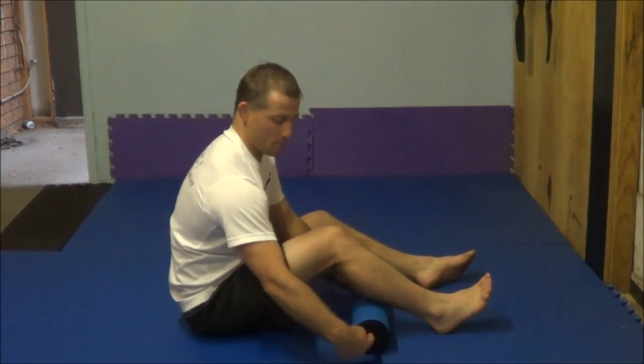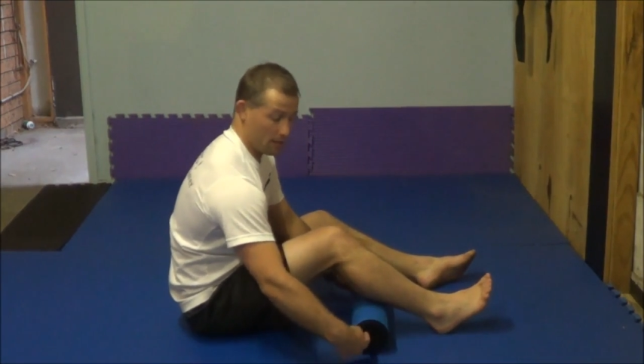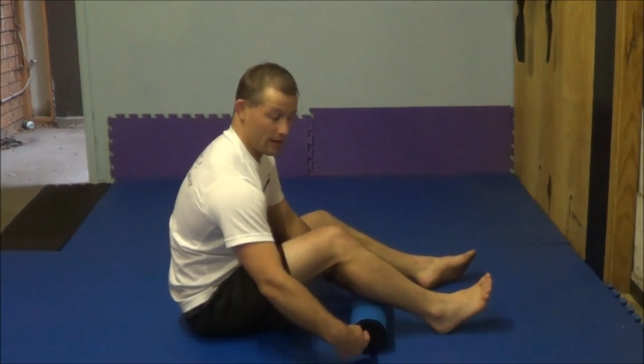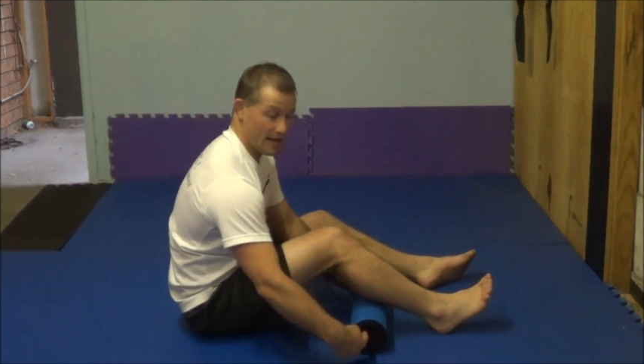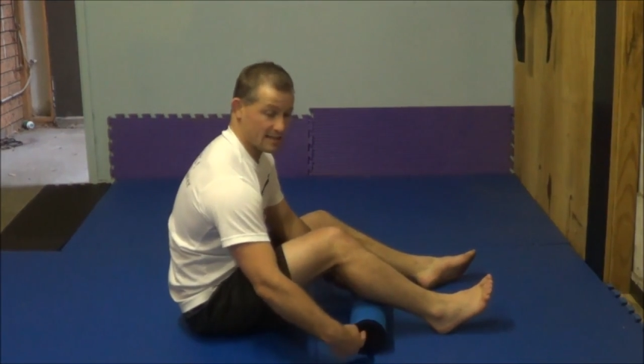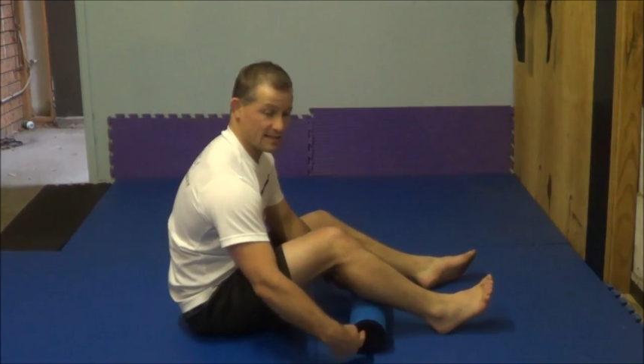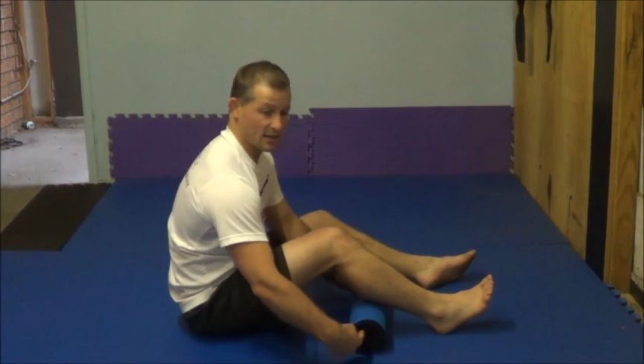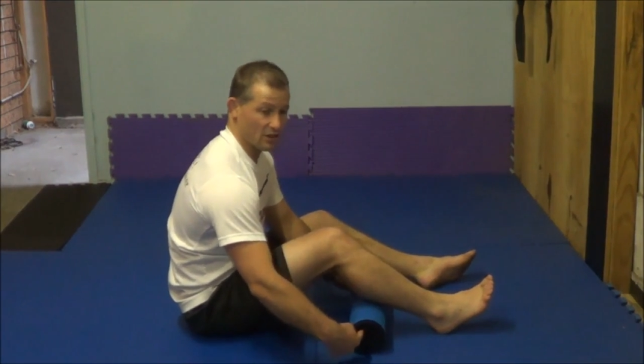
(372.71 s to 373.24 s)

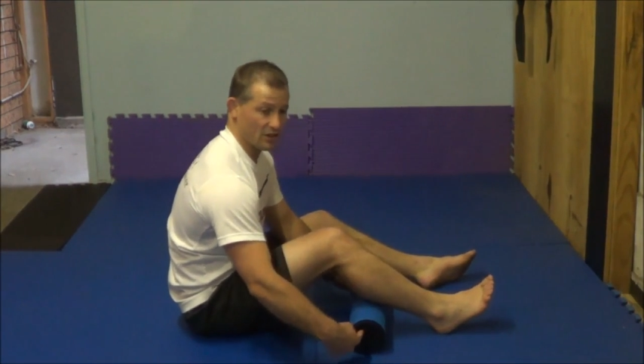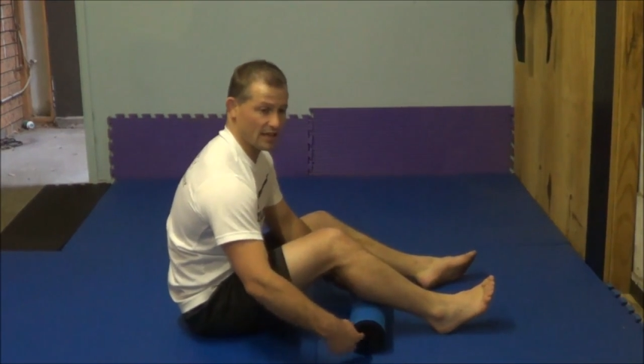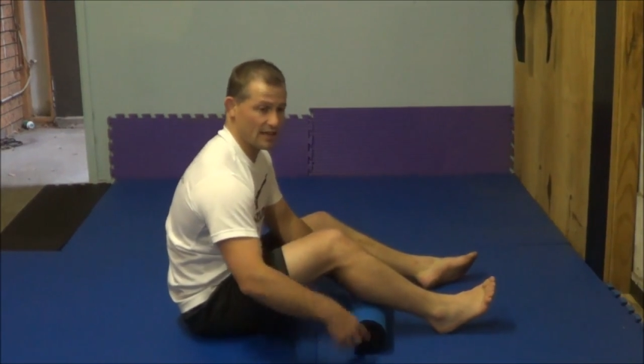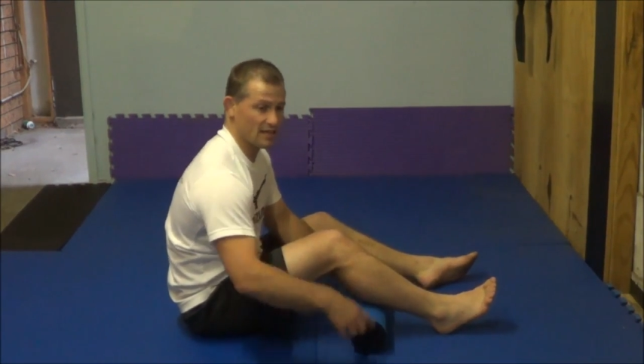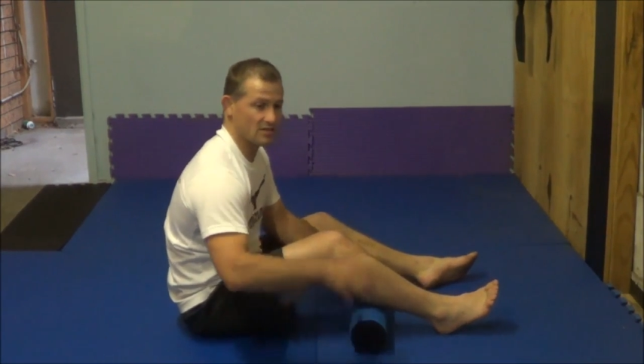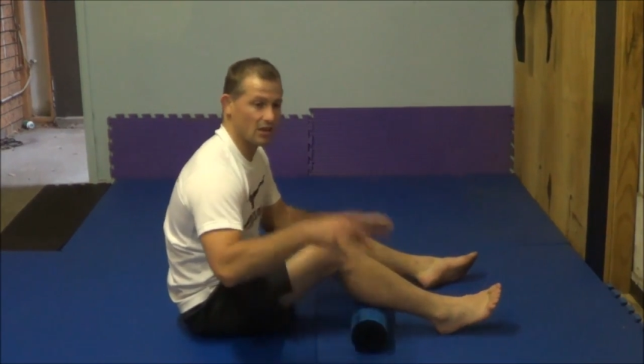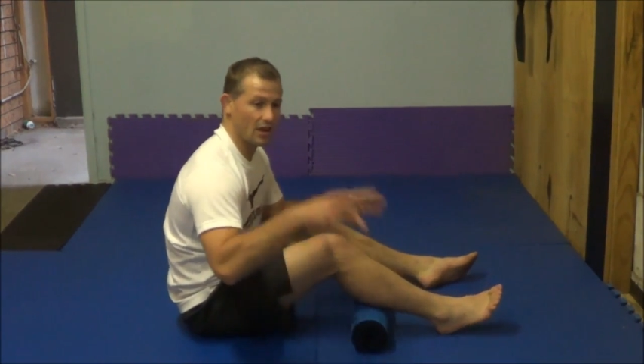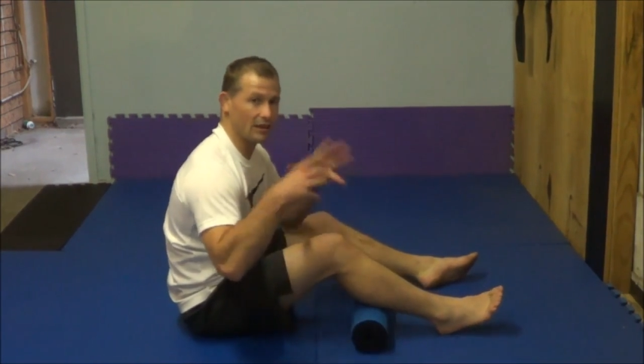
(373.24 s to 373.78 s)
plastic on the
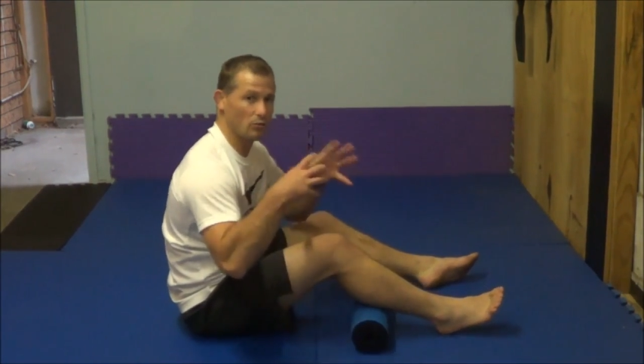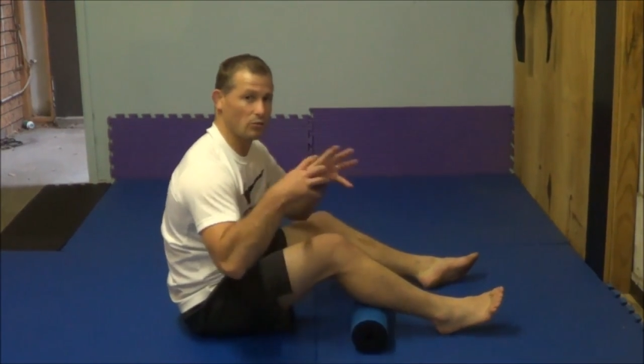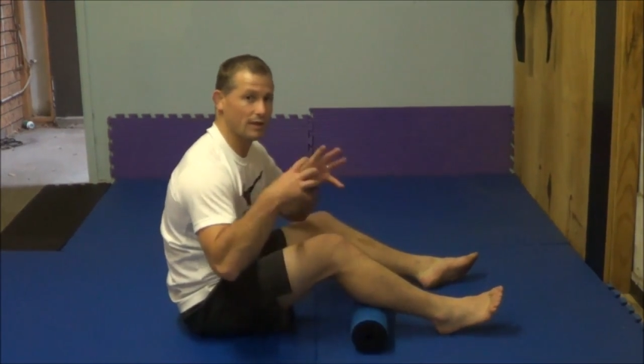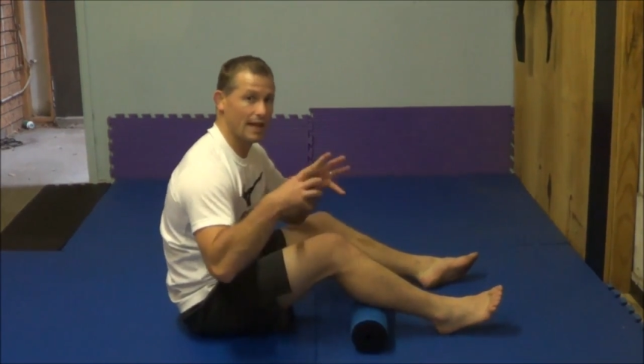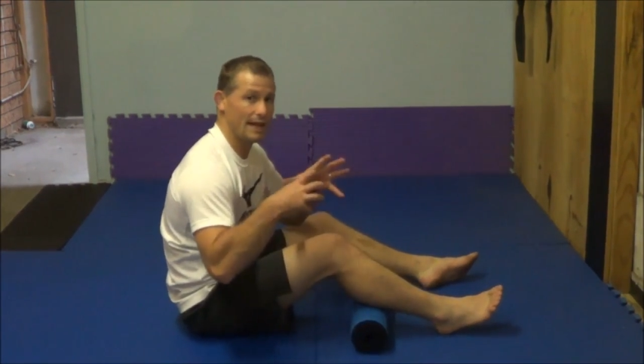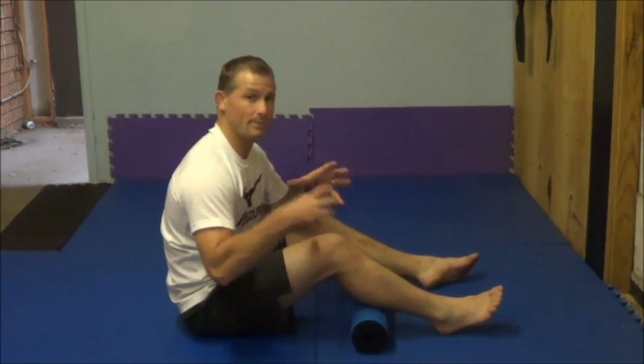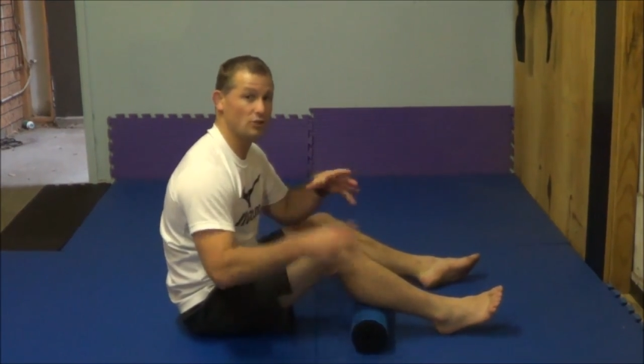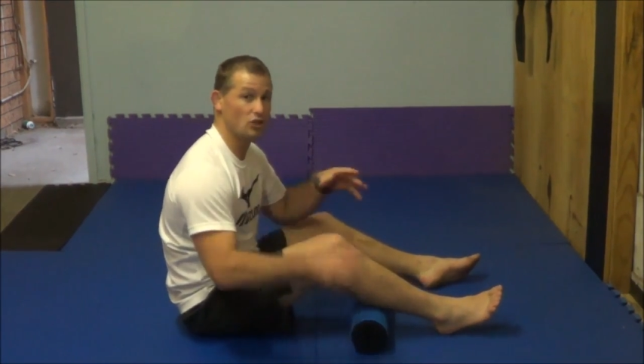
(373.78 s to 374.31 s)
inside that will
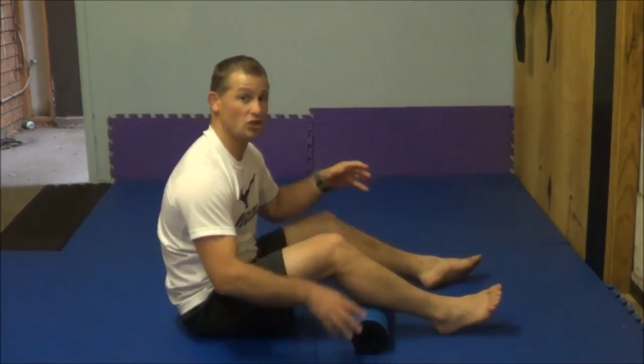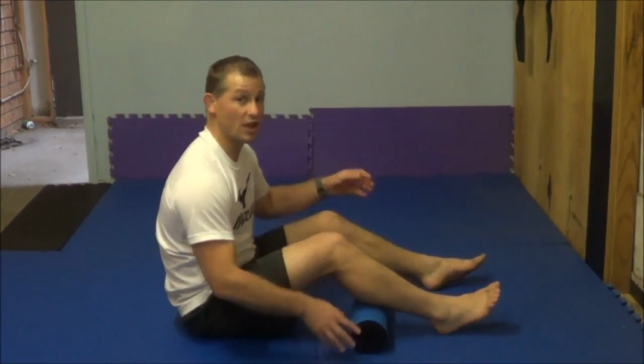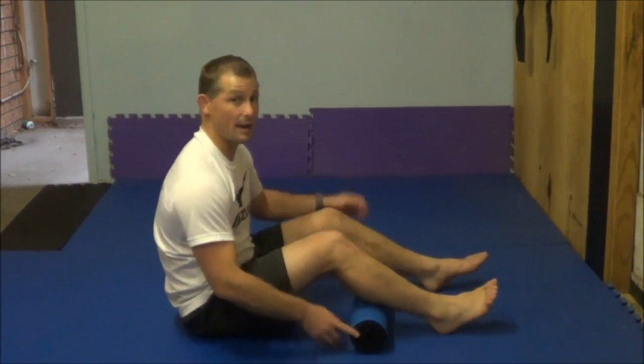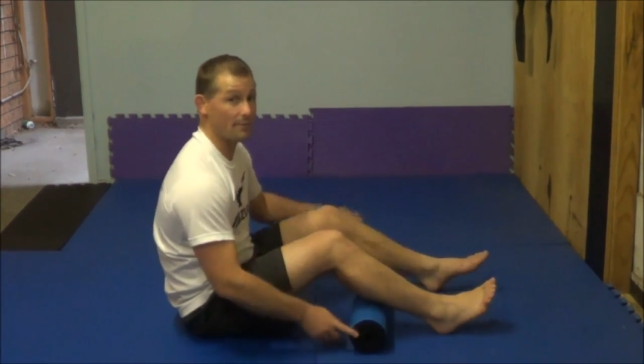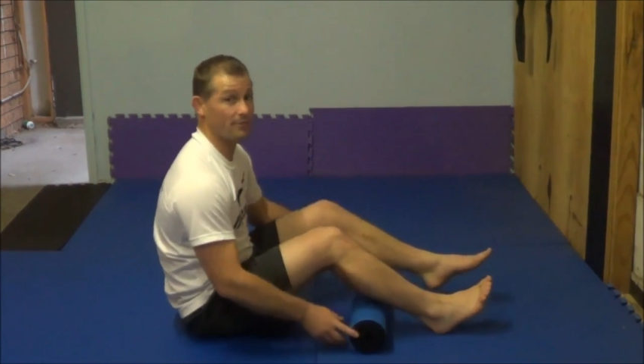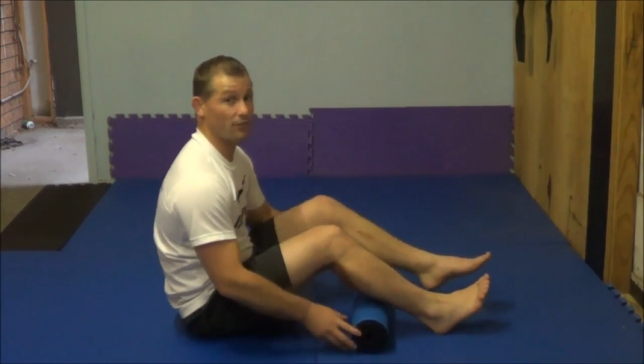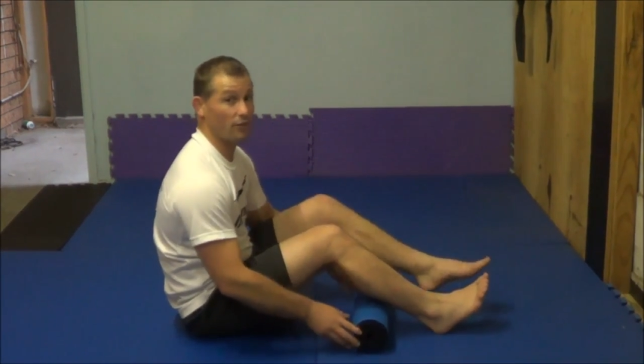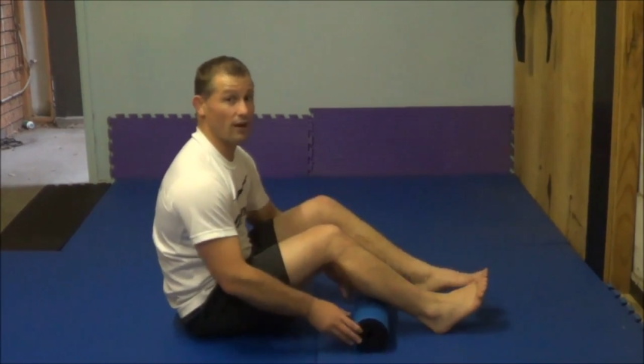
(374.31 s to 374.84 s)
keep its
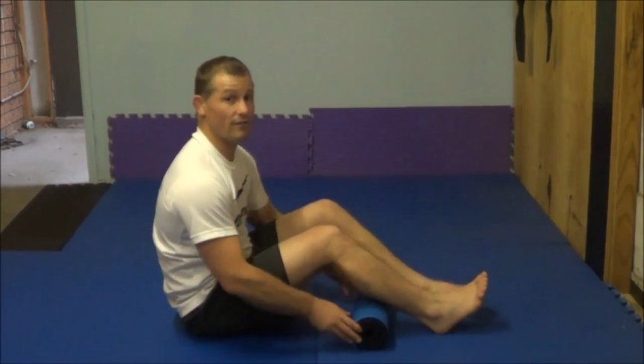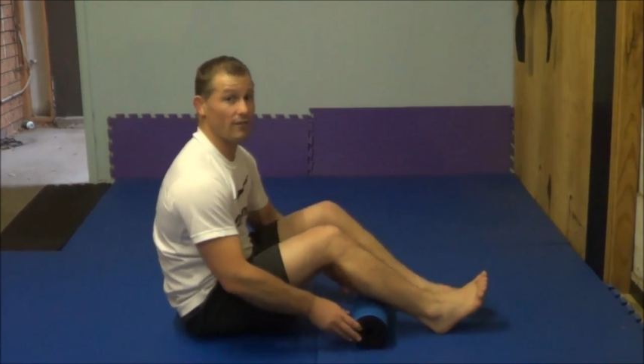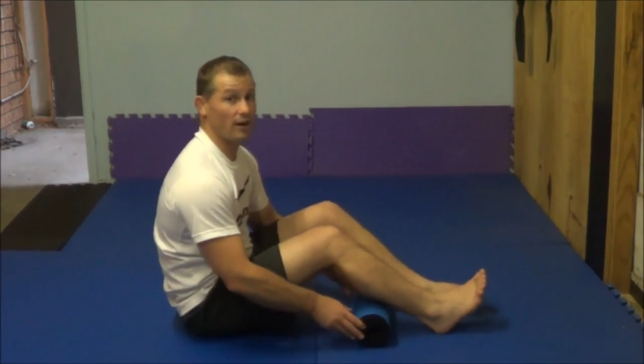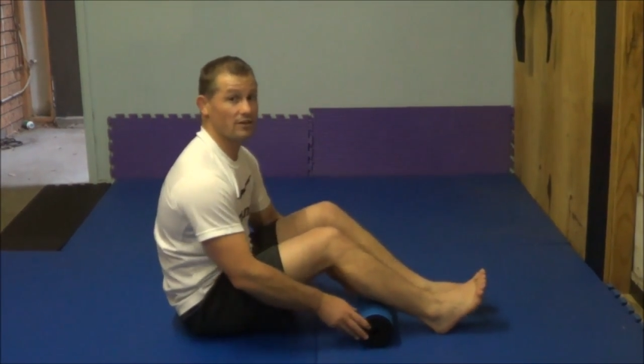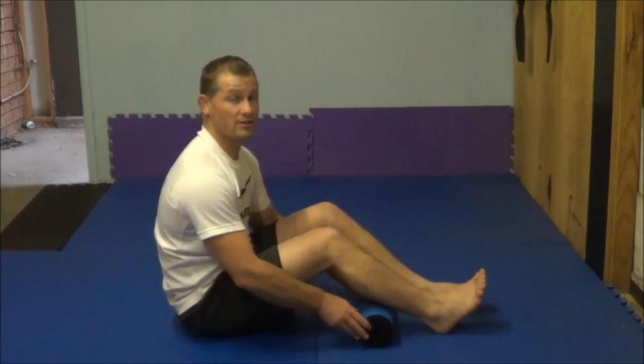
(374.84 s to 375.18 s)
shape forever.